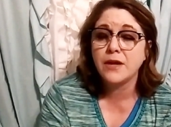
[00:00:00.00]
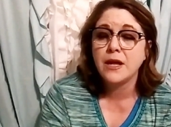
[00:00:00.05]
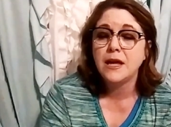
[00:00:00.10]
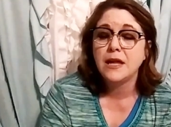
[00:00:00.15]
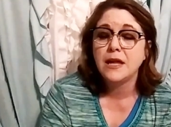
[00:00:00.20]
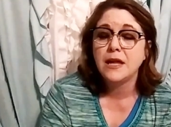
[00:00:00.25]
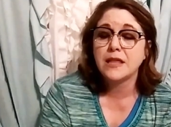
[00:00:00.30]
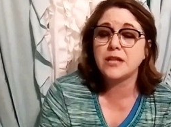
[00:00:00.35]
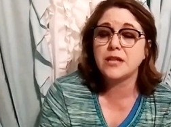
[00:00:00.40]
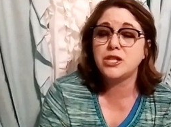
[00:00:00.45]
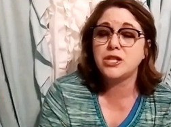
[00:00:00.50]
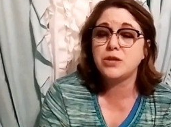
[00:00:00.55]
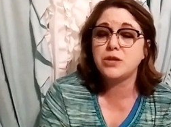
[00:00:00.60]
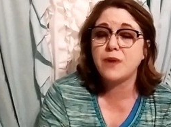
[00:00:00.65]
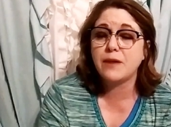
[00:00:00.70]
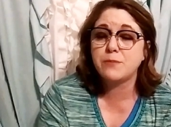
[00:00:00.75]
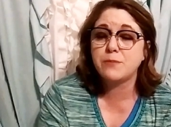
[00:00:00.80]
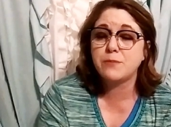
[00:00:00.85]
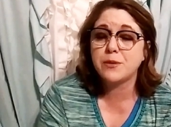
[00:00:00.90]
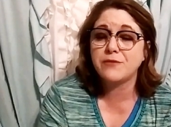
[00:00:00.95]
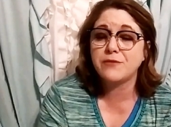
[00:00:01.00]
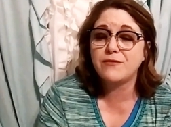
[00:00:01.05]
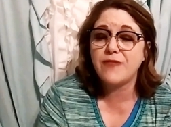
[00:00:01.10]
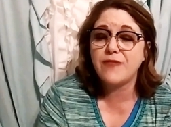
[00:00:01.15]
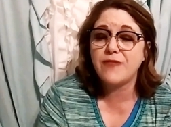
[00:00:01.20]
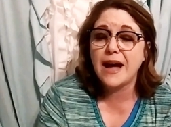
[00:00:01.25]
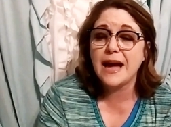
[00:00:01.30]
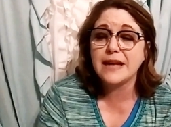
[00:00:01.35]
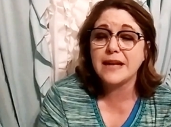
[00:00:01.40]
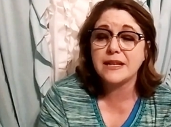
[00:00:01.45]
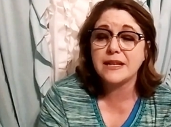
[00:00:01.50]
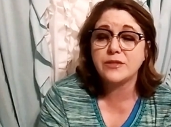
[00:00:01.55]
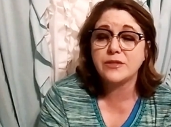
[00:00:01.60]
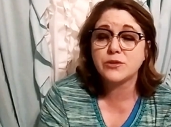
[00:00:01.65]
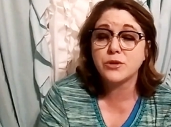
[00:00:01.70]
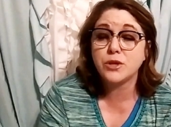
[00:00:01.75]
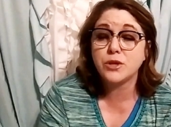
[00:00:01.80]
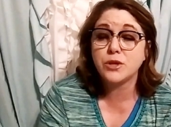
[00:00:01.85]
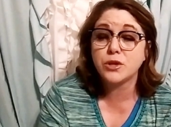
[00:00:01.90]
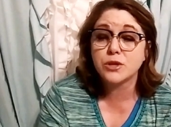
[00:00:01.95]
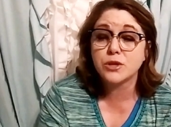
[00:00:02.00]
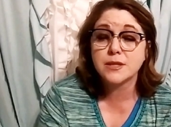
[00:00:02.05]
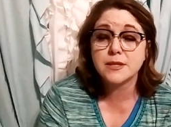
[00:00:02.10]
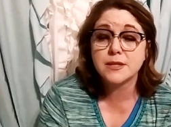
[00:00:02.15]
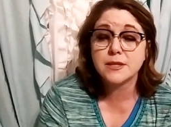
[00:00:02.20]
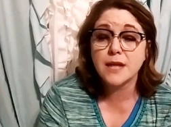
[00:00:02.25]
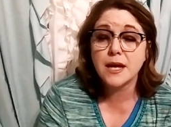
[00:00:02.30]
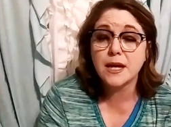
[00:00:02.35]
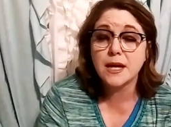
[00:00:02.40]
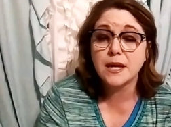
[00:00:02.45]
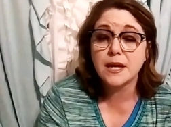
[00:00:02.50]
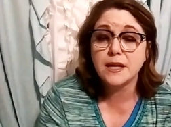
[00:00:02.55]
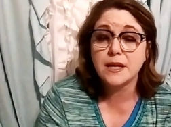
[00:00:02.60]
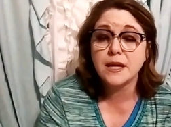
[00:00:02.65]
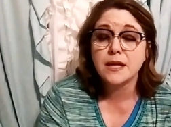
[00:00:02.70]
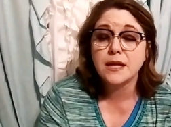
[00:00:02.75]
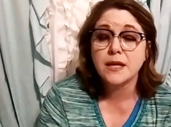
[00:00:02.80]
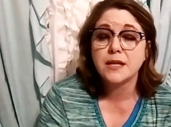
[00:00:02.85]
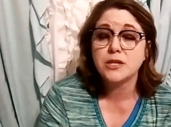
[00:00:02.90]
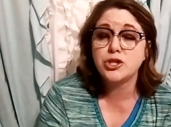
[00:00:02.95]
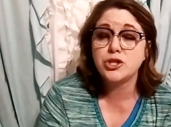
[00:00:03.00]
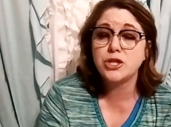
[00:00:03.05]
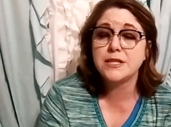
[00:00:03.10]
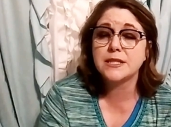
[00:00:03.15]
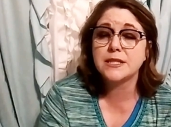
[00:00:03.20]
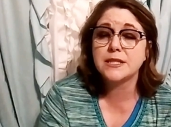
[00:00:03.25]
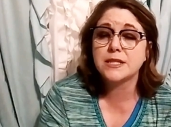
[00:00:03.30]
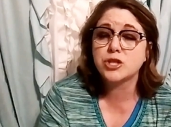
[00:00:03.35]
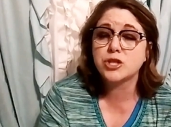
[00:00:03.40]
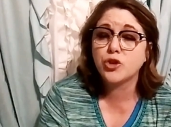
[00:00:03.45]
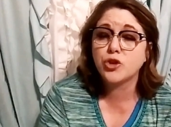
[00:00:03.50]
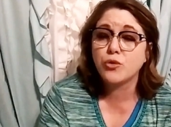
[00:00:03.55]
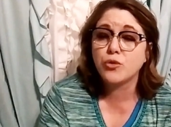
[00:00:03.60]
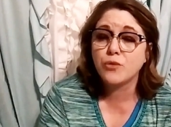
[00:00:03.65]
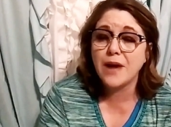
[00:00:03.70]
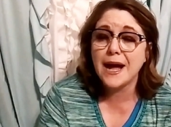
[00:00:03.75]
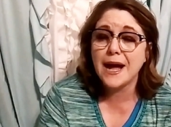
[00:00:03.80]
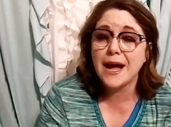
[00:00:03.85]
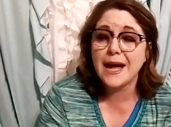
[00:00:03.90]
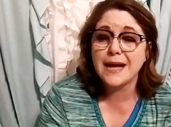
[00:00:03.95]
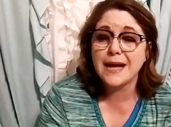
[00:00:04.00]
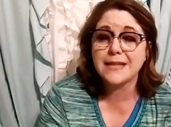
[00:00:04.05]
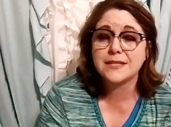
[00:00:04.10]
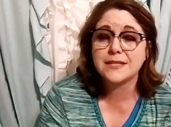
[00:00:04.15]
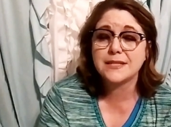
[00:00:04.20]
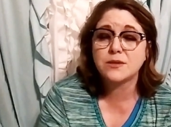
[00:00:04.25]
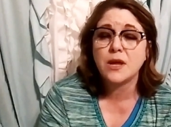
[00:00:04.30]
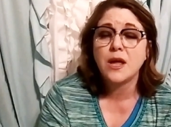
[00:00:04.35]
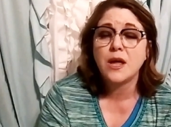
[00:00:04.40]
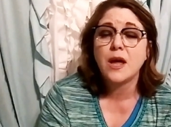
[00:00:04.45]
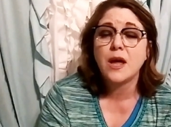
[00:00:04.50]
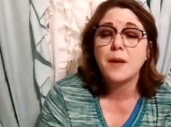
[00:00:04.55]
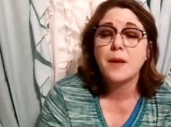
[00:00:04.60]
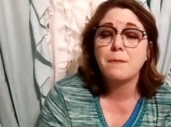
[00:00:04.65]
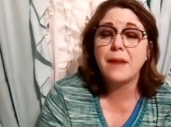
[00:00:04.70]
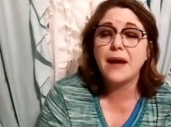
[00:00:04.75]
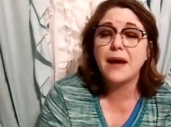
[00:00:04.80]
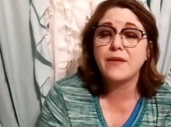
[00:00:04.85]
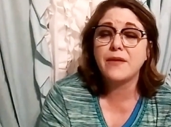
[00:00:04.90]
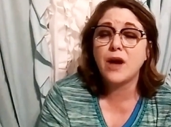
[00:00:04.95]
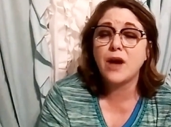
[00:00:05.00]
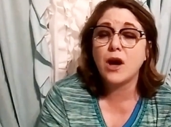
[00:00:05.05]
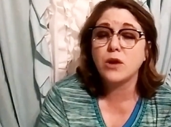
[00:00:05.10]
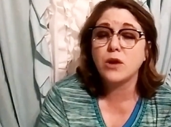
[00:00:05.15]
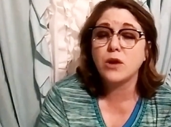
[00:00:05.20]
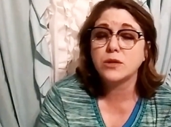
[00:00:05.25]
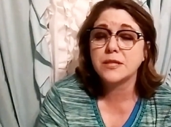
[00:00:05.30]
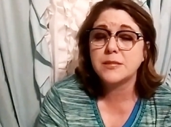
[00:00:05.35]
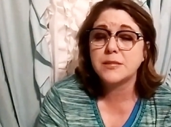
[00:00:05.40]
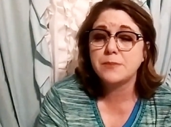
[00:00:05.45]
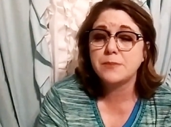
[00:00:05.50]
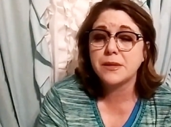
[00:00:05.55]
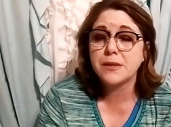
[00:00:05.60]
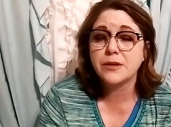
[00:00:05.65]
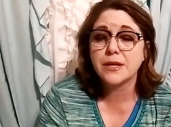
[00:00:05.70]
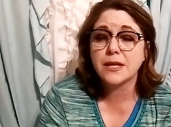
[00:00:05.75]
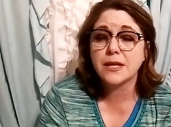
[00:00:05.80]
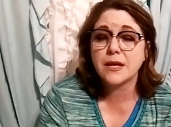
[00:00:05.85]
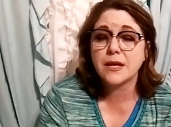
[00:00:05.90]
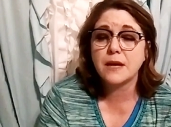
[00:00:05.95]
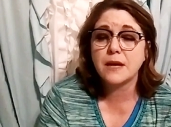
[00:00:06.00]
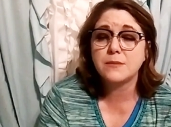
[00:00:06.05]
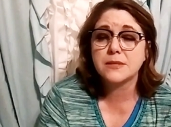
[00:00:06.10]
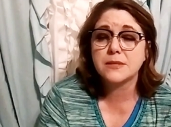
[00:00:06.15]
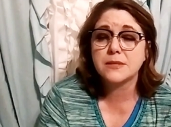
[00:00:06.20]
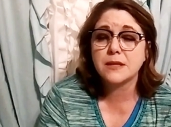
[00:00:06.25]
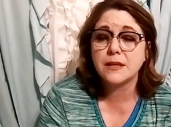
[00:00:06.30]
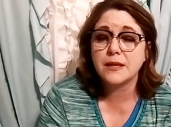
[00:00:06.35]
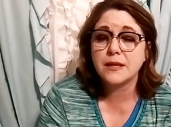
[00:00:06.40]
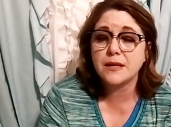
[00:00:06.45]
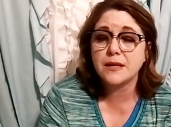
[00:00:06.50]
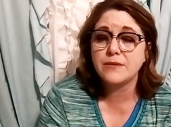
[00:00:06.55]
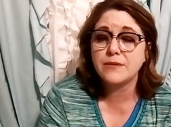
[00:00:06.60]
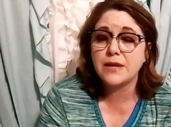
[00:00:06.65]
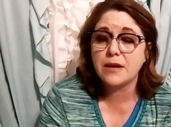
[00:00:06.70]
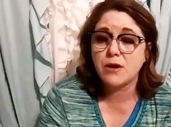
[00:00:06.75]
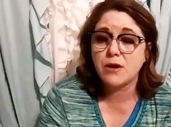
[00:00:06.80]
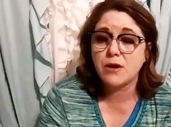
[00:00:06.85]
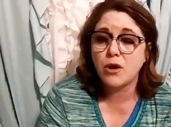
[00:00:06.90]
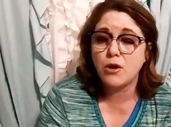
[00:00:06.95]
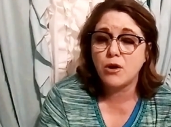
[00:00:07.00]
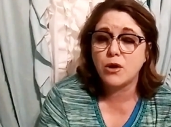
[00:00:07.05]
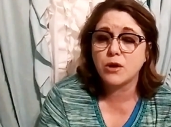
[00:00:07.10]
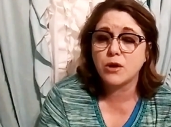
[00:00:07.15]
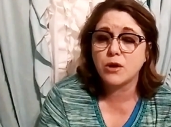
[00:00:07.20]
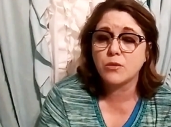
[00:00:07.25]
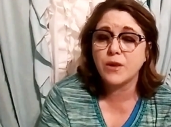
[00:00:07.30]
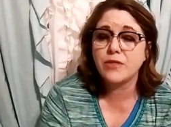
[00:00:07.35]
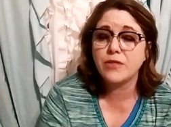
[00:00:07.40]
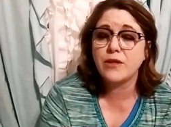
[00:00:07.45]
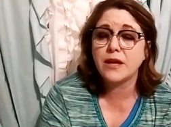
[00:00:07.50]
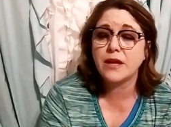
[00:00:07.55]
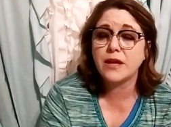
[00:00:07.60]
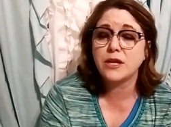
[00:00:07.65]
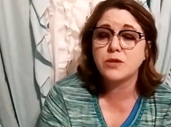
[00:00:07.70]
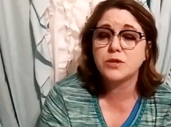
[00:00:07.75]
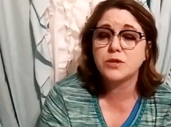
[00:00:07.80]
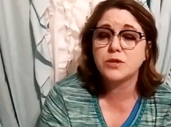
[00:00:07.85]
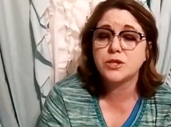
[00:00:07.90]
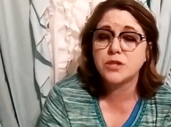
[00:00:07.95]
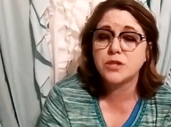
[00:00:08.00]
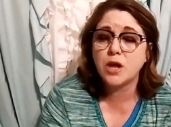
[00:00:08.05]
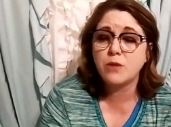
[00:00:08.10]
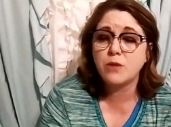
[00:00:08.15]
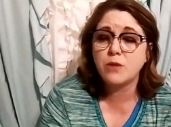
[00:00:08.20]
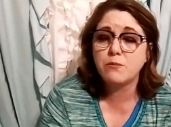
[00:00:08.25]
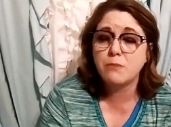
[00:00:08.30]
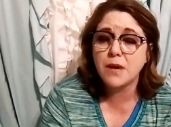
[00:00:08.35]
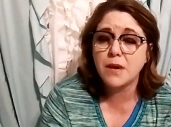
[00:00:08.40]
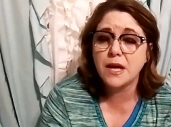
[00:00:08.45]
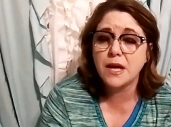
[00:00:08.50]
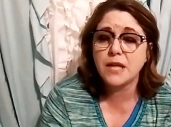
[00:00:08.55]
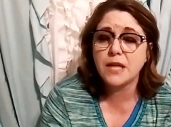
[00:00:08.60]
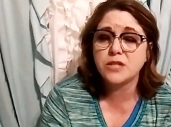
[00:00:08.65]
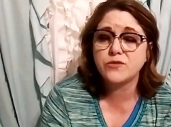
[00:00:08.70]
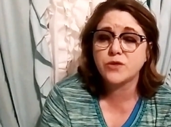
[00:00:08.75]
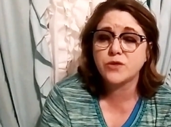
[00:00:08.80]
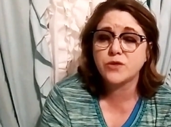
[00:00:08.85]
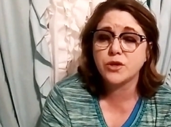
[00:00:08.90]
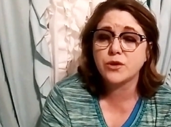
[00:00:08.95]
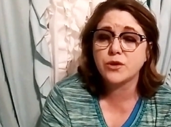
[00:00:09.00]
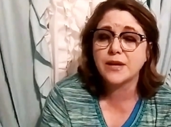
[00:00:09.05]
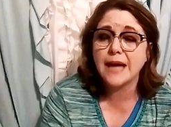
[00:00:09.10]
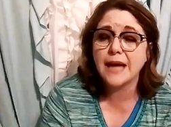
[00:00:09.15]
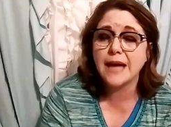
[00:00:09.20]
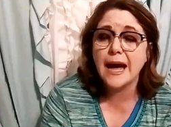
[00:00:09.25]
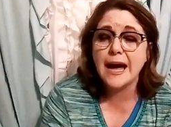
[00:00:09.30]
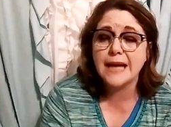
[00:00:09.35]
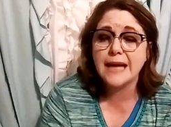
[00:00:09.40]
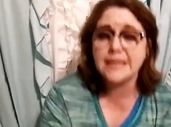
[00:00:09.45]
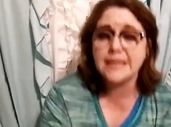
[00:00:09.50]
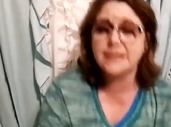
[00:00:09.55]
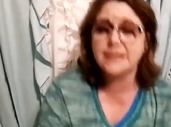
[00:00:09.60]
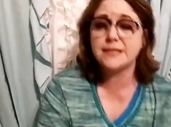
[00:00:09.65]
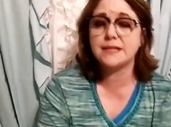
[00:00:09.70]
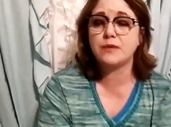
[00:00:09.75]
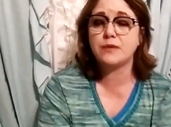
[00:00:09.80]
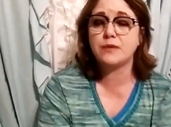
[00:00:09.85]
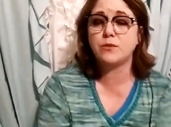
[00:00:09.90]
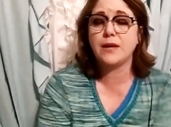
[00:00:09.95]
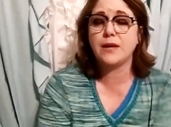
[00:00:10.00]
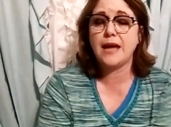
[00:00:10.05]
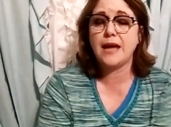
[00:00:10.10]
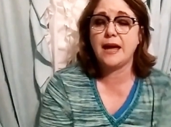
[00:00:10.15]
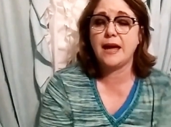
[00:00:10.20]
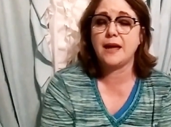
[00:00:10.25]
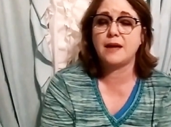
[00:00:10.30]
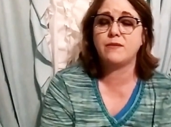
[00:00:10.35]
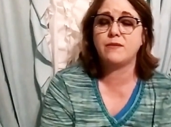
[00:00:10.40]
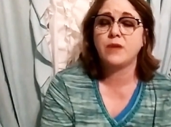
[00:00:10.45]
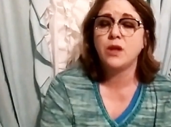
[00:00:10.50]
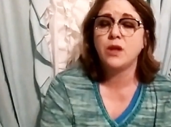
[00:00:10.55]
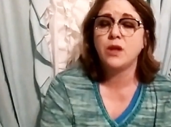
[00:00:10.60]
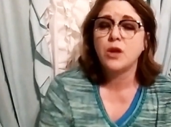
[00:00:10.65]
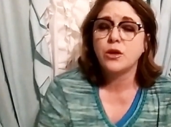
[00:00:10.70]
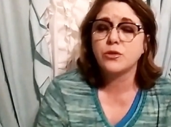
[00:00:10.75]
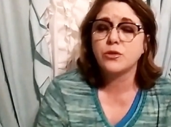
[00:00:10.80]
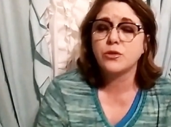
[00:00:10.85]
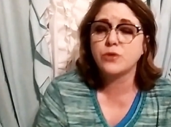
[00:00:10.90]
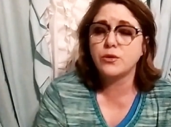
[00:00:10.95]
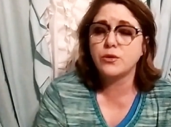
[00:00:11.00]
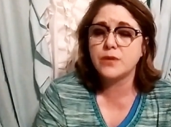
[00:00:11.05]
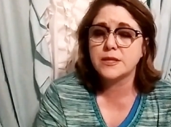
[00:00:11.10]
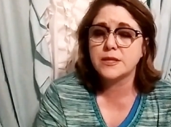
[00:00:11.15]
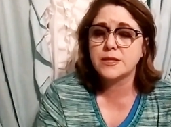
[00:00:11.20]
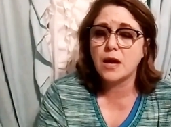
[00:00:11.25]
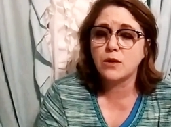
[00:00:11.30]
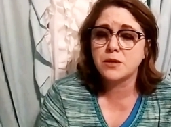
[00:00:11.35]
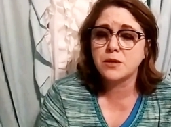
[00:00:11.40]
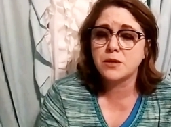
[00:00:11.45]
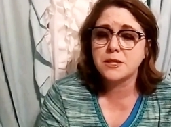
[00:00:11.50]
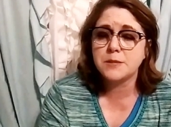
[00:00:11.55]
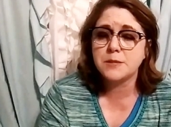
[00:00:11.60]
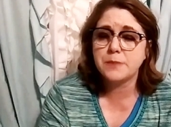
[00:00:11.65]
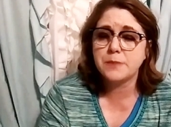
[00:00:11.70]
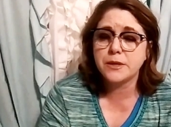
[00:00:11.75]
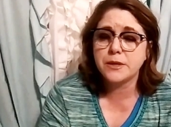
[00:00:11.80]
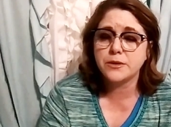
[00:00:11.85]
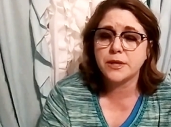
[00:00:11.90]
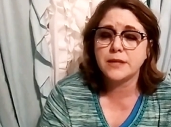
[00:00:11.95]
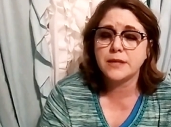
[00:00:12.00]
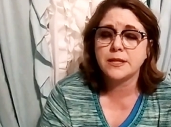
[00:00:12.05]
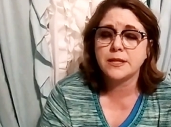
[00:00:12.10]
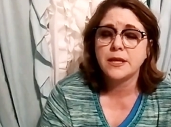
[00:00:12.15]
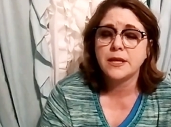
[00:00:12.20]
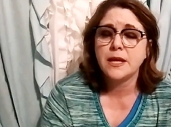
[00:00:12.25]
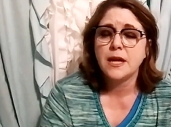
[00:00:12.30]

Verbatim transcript: that you have provided through your Son, Jesus Christ by the Holy Spirit that comes to live in our heart. We thank you so much for your guidance that we have through this Holy Spirit.